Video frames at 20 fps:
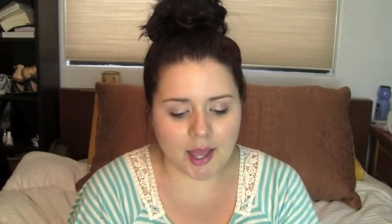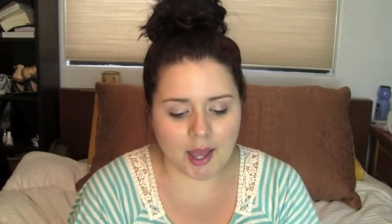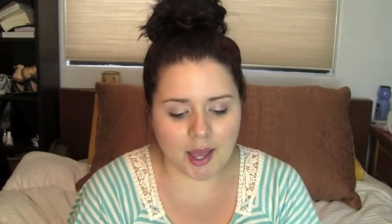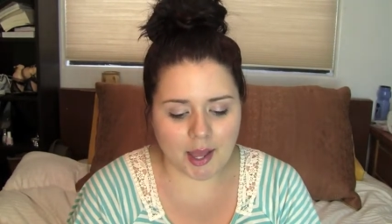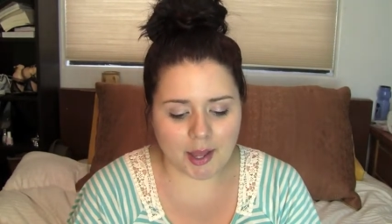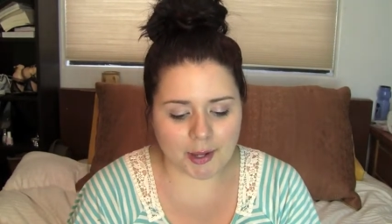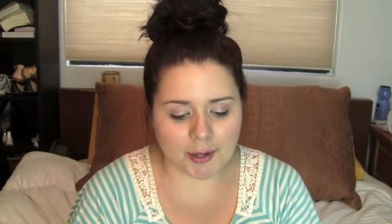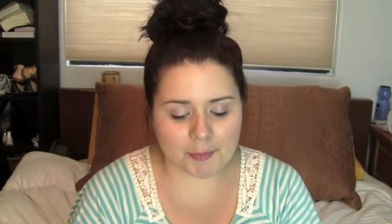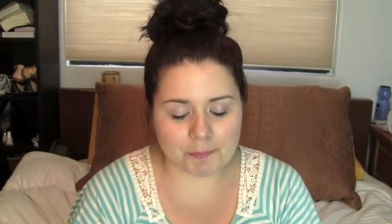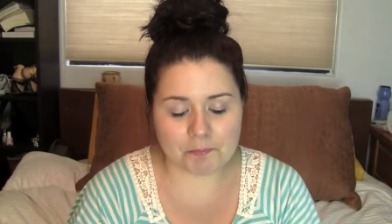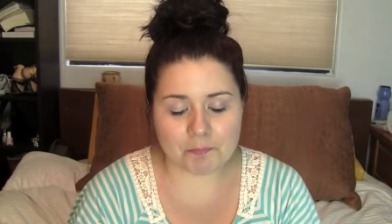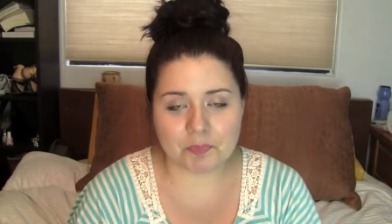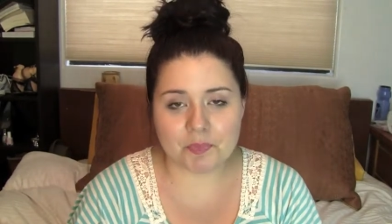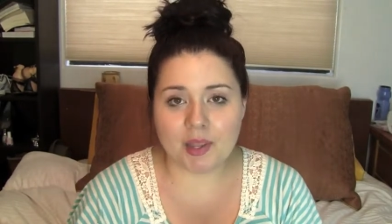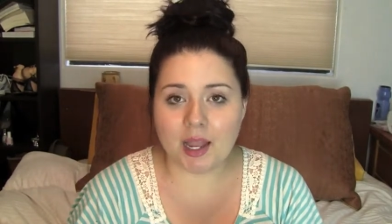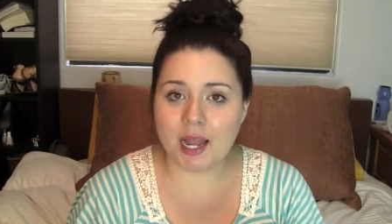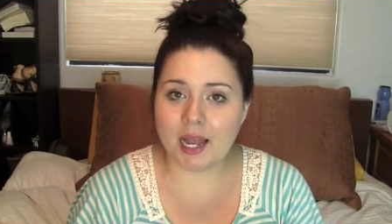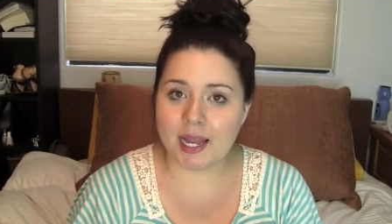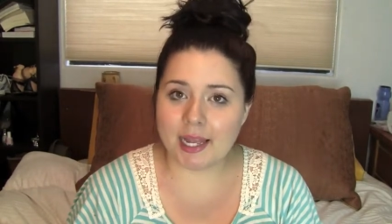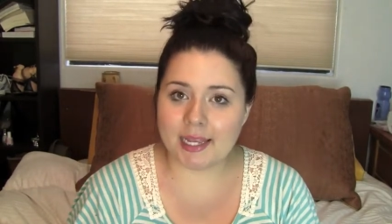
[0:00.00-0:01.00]
Um,
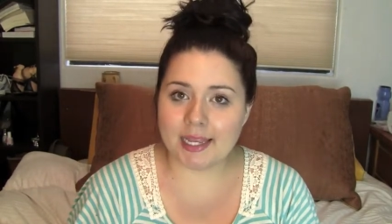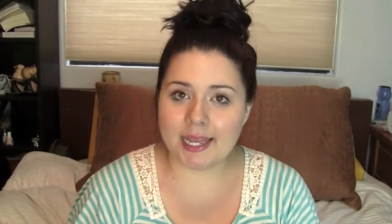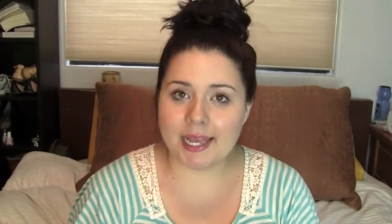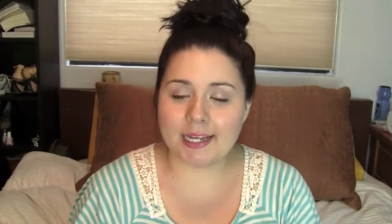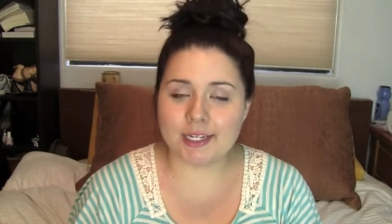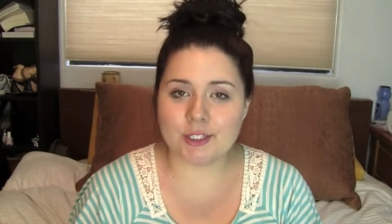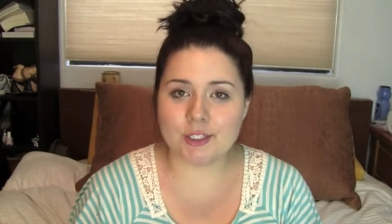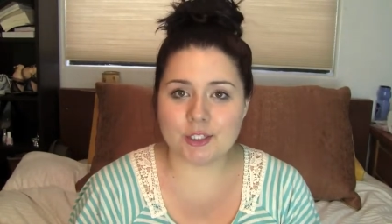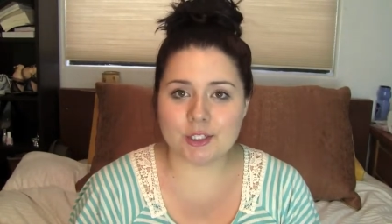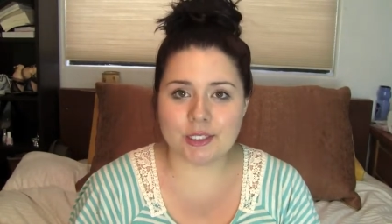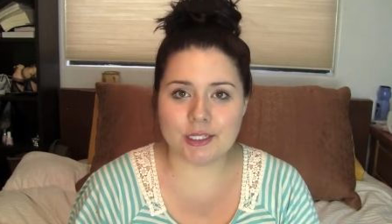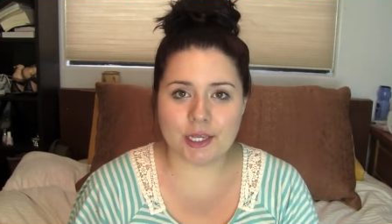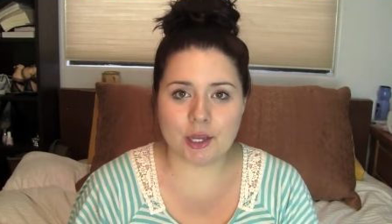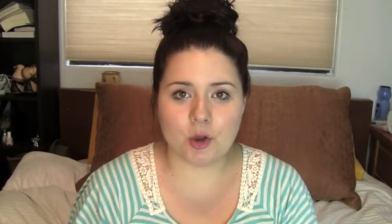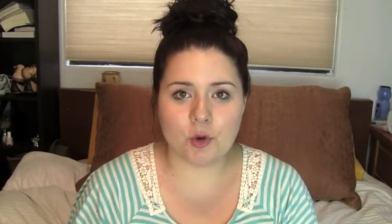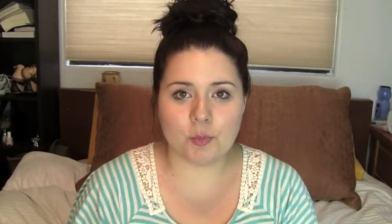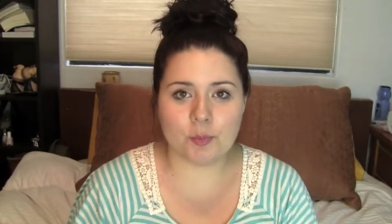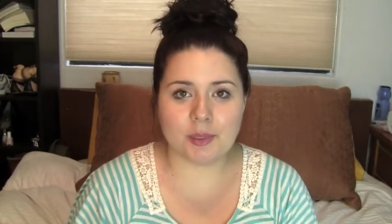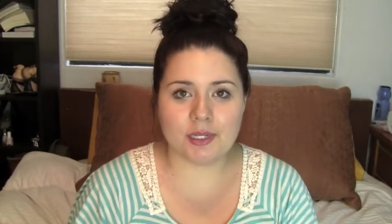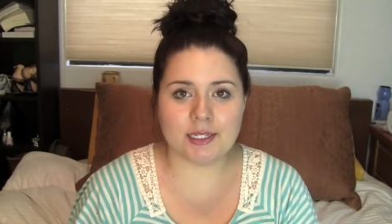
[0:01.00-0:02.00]
I actually
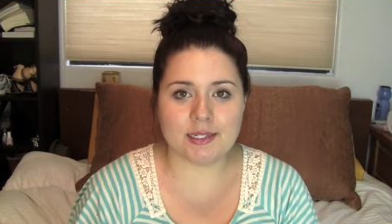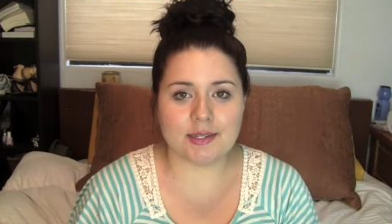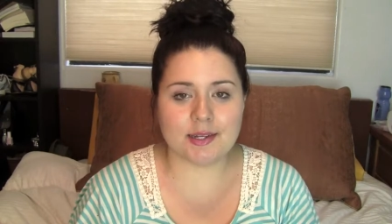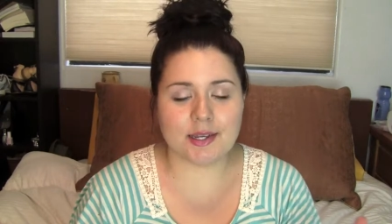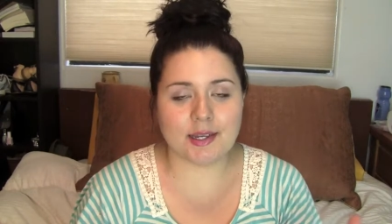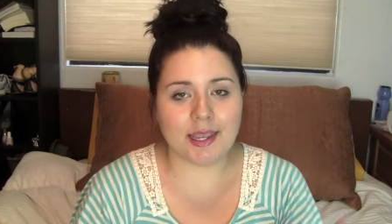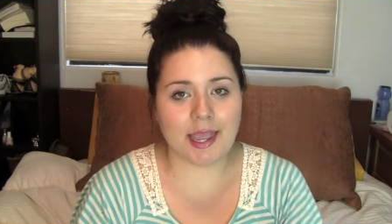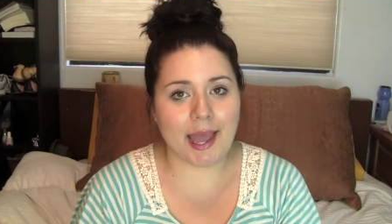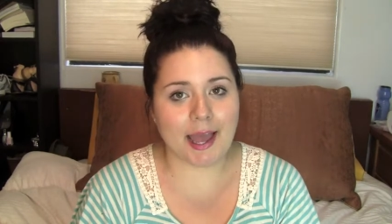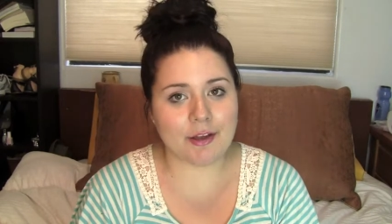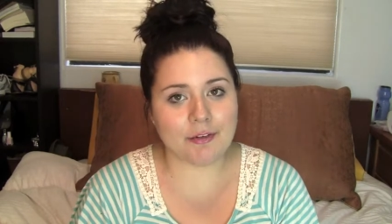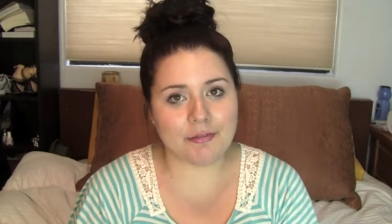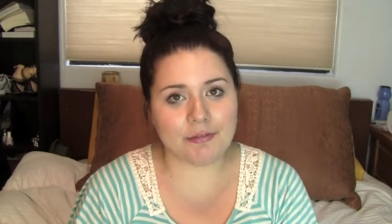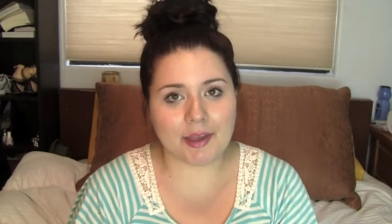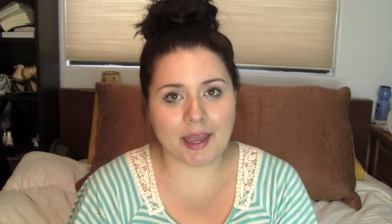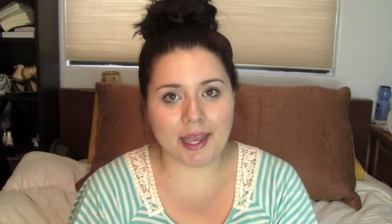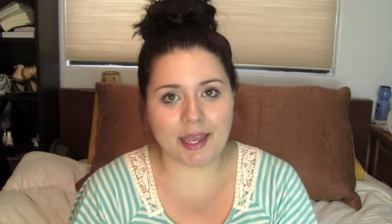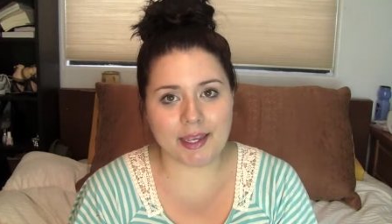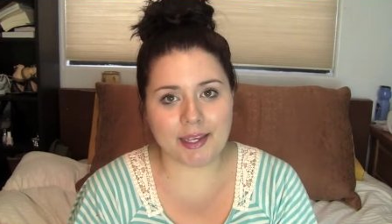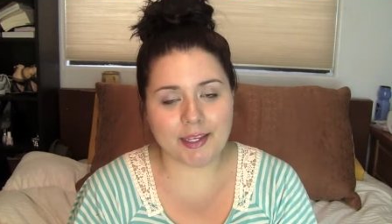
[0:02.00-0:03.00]
opened a
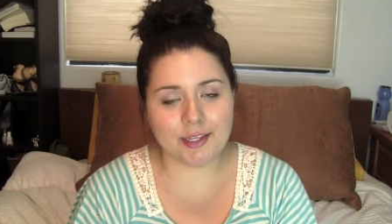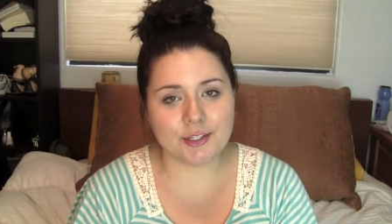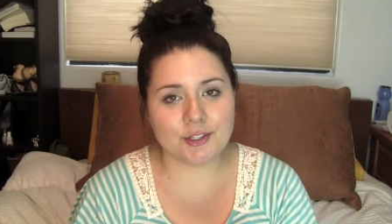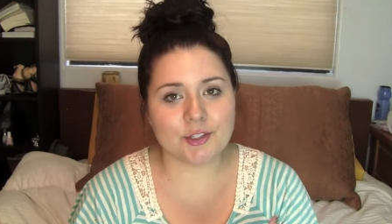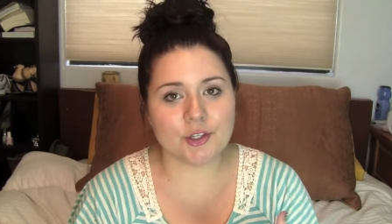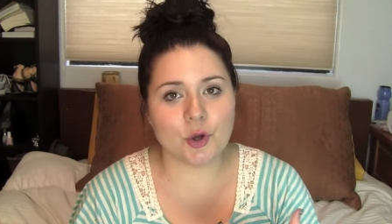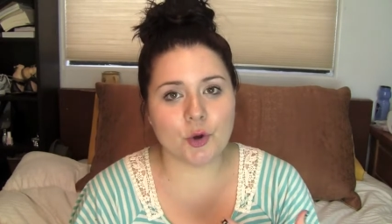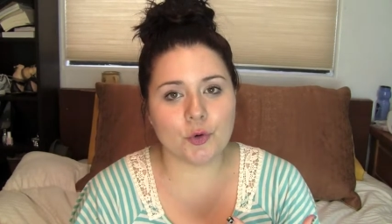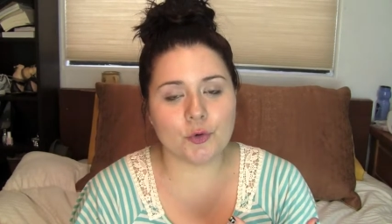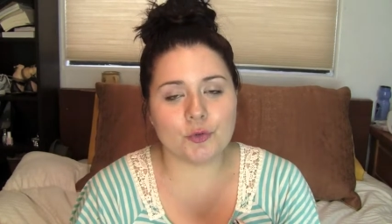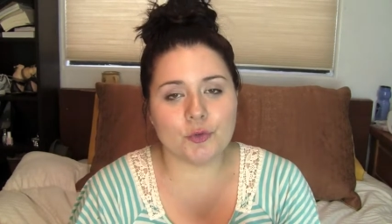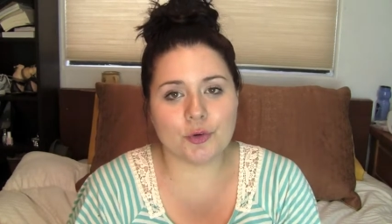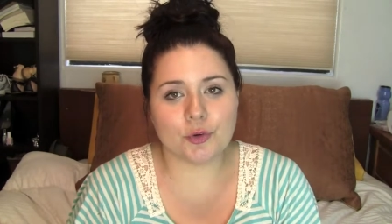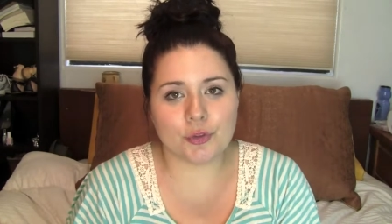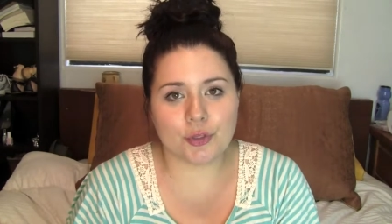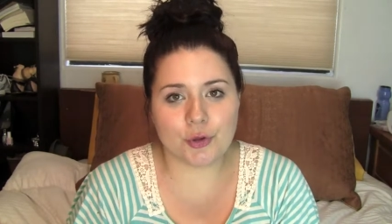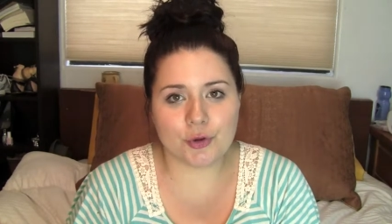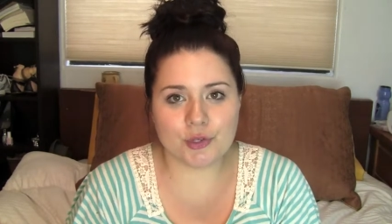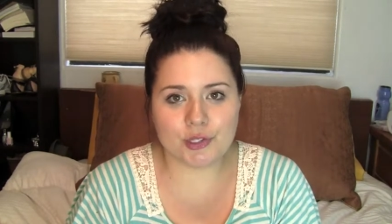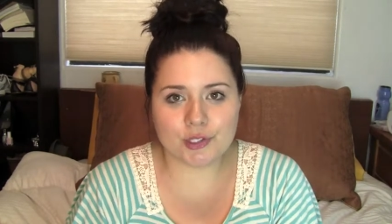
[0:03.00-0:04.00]
cafe, so
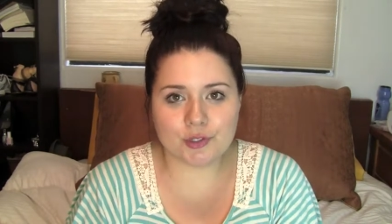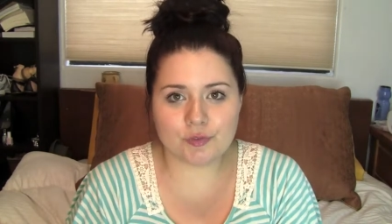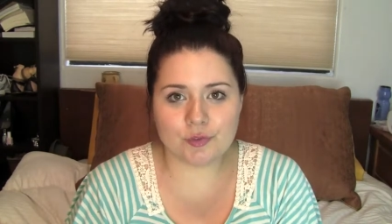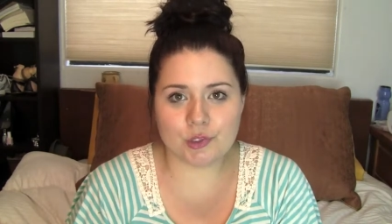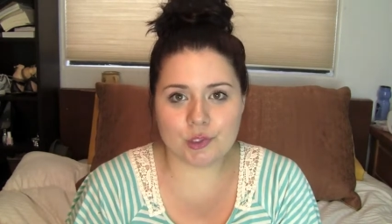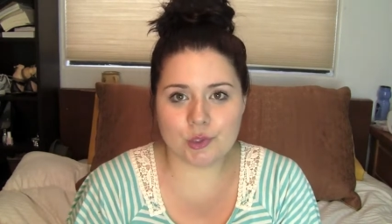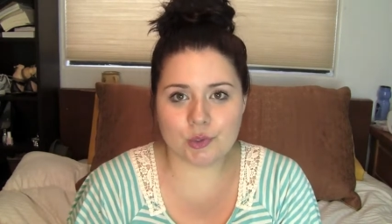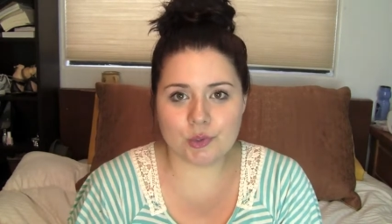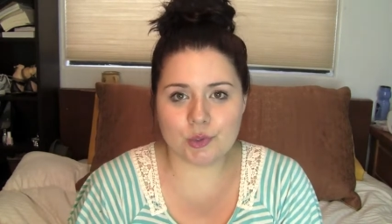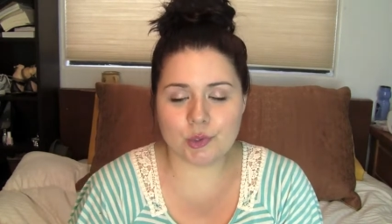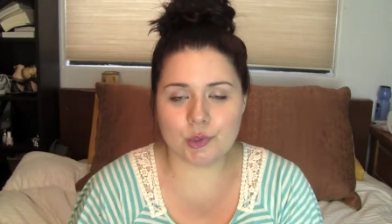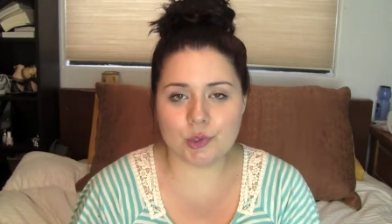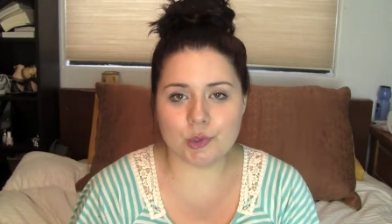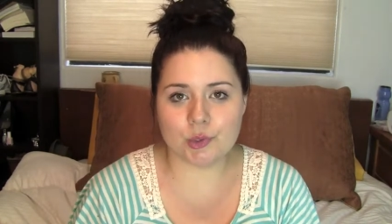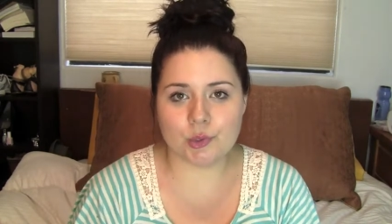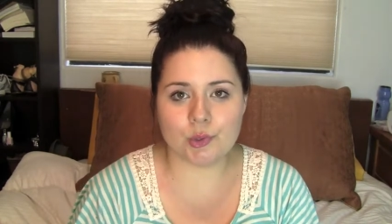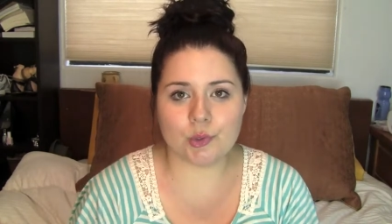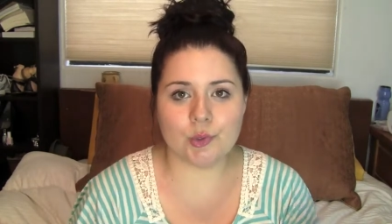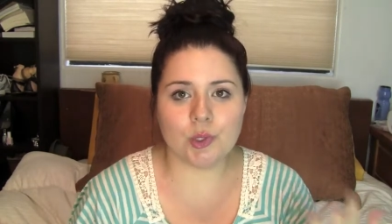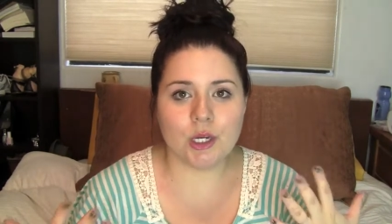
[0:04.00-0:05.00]
for those of you
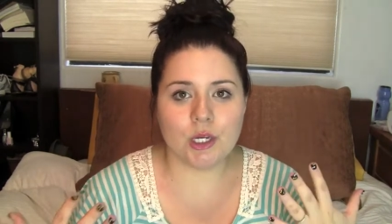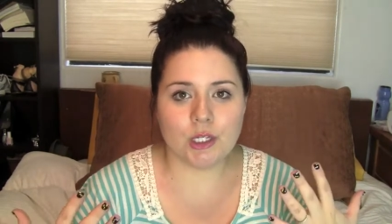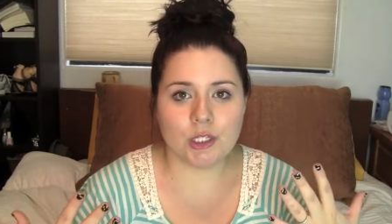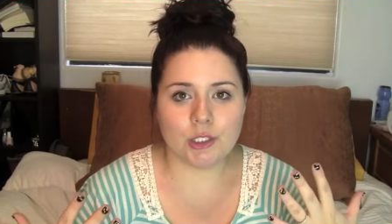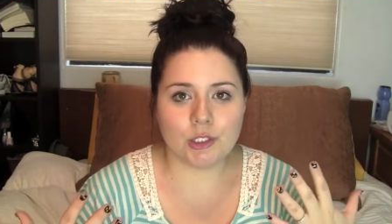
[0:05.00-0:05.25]
who